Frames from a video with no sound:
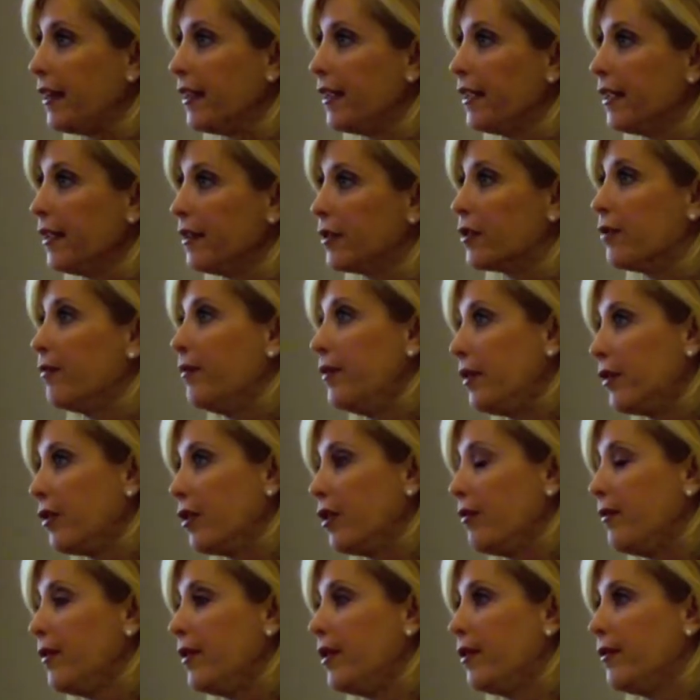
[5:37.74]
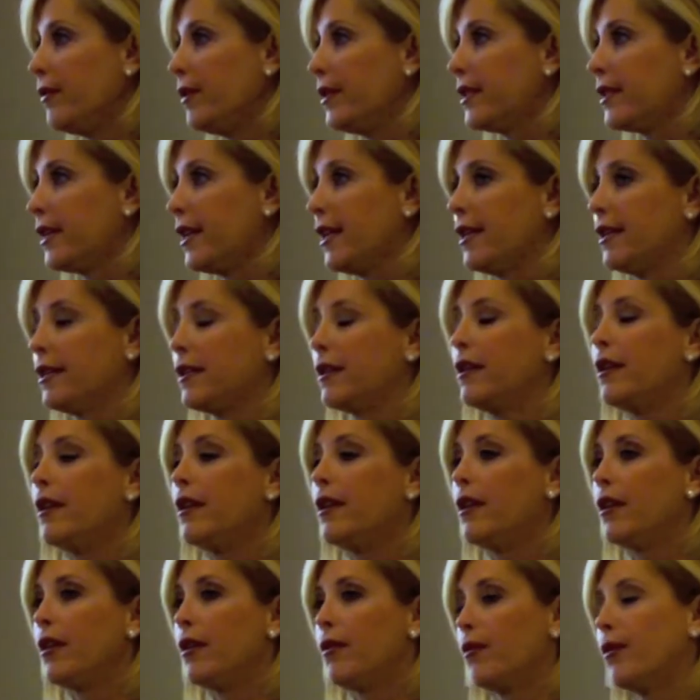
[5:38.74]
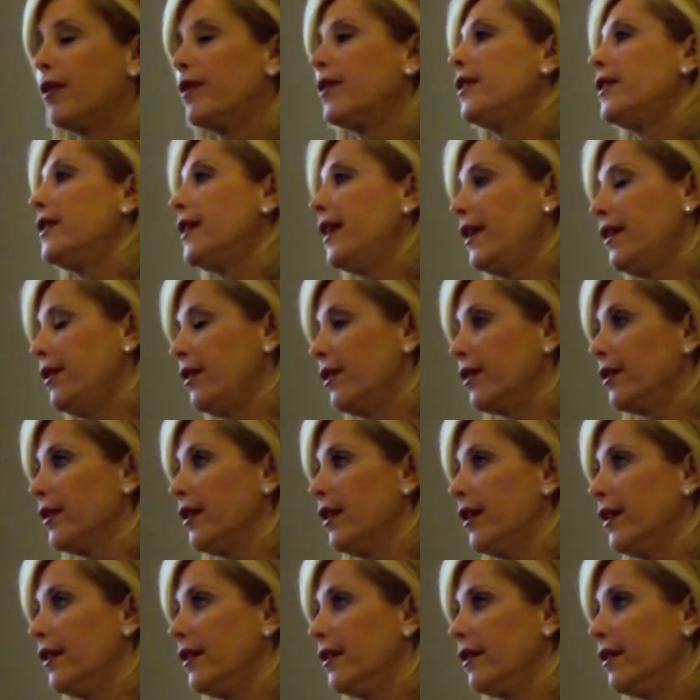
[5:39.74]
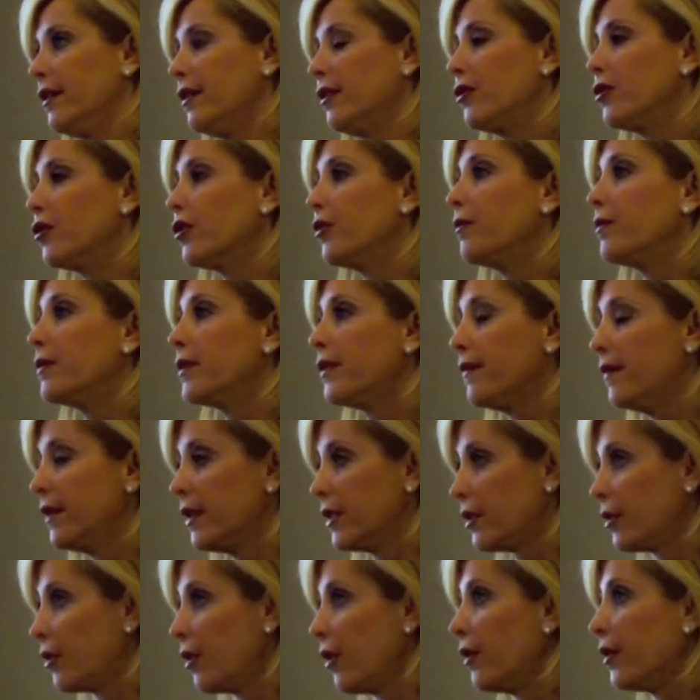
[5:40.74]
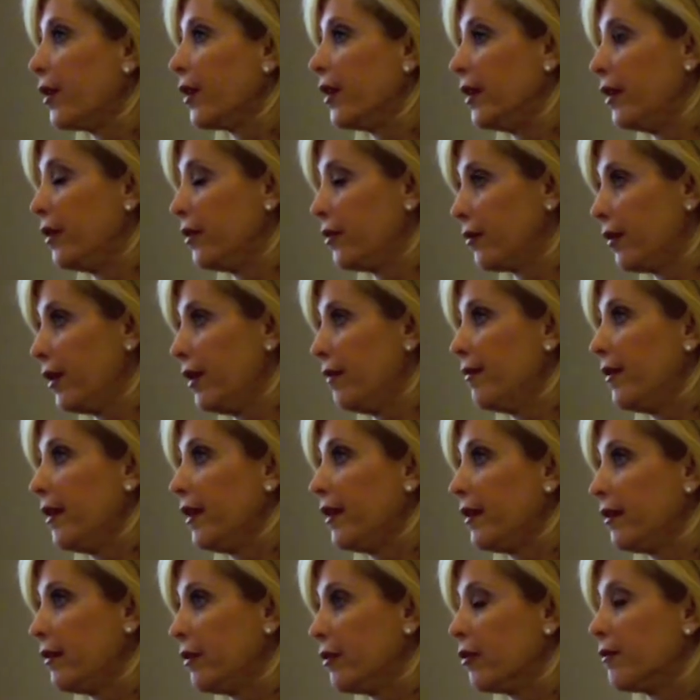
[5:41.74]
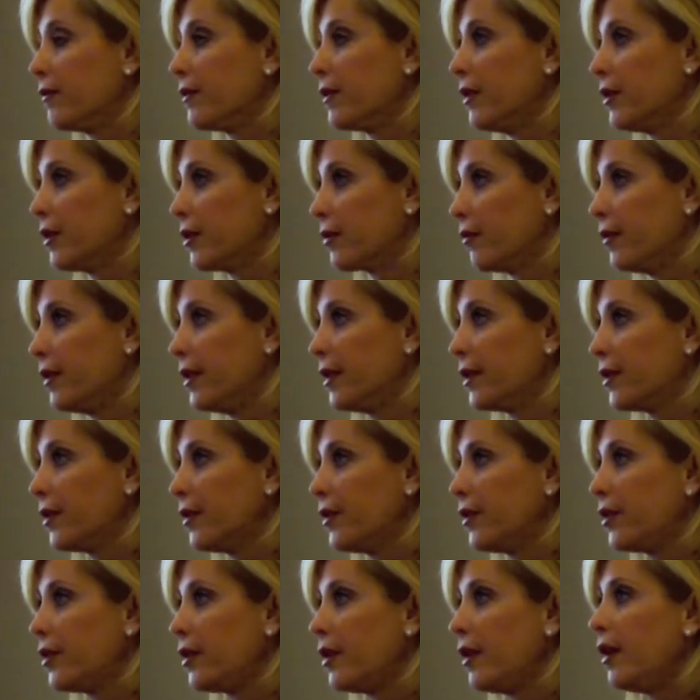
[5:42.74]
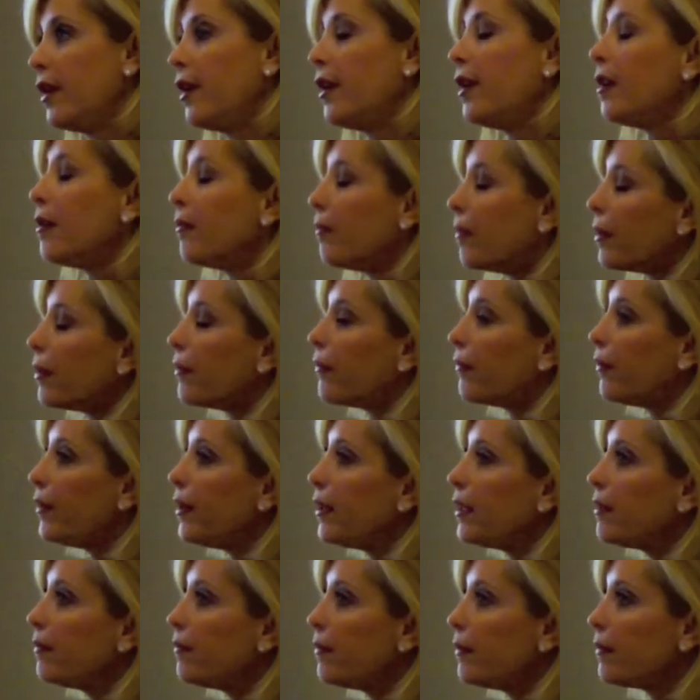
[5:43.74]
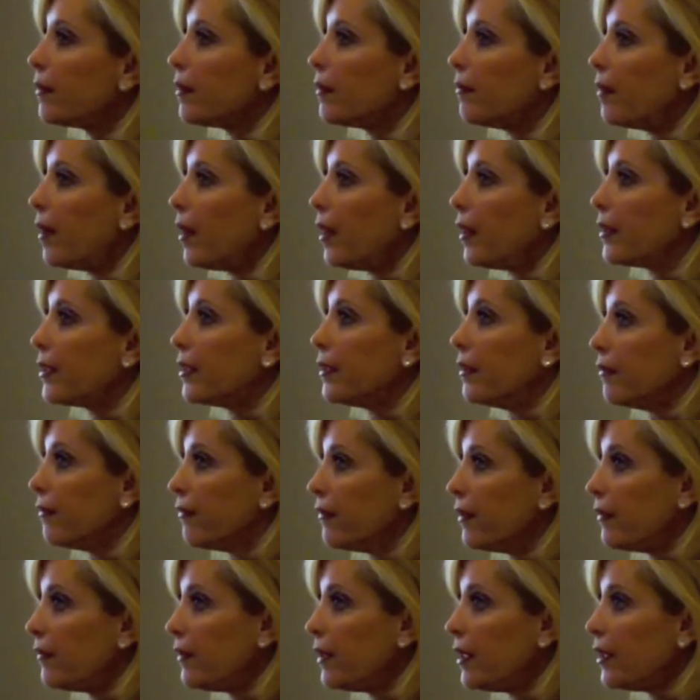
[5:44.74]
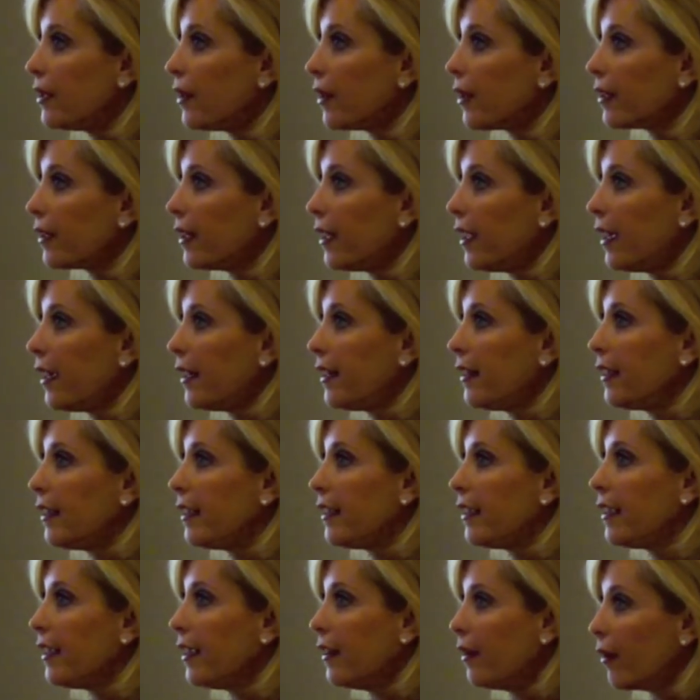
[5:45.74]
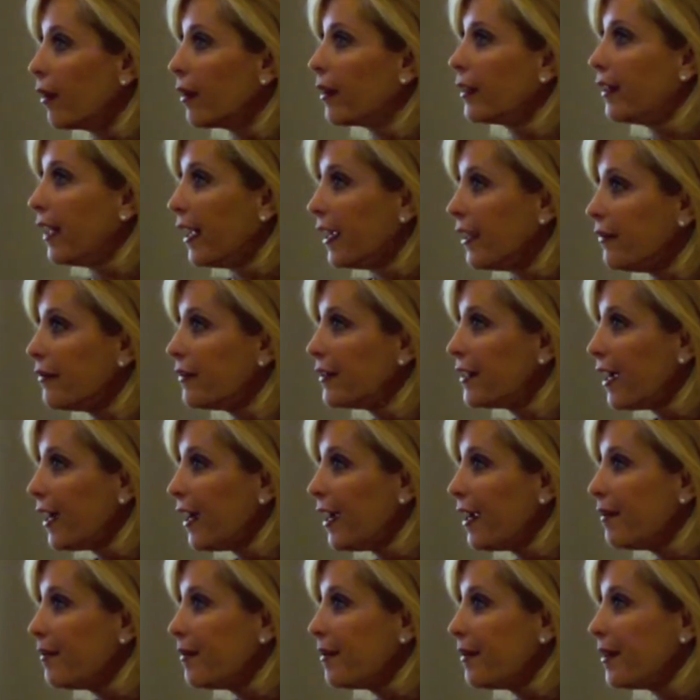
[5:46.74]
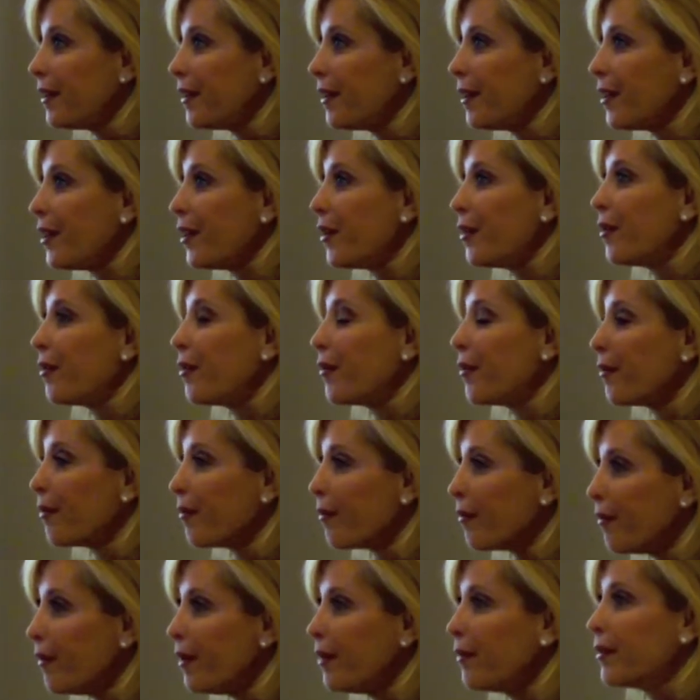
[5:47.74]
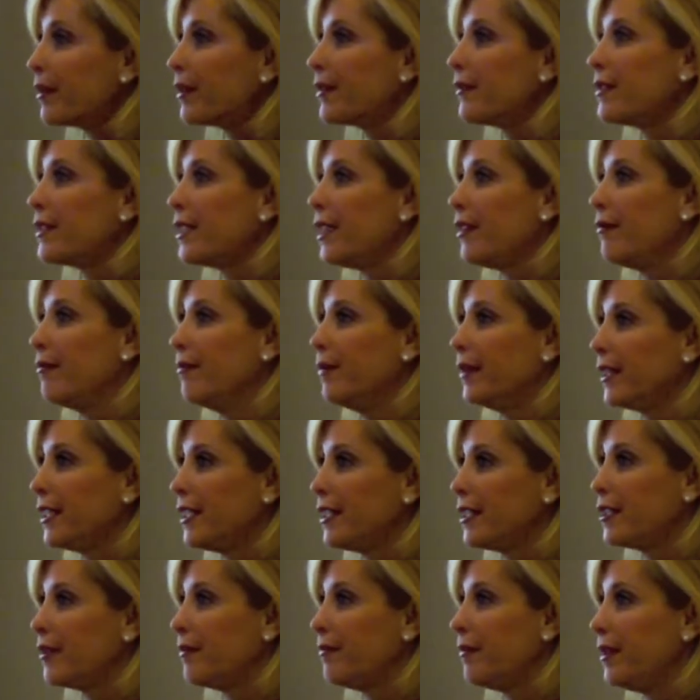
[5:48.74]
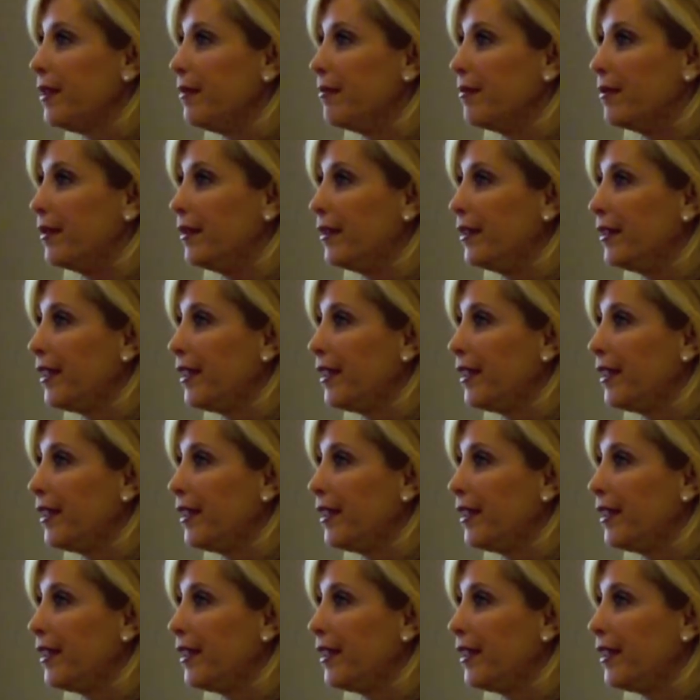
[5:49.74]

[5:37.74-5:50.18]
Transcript: And so Bill Komen always says, we're on the 10-yard line in terms of this targeted treatment, in terms of this research. But if we can move the ball to the 50-yard line in our lifetime, we will have saved millions of people.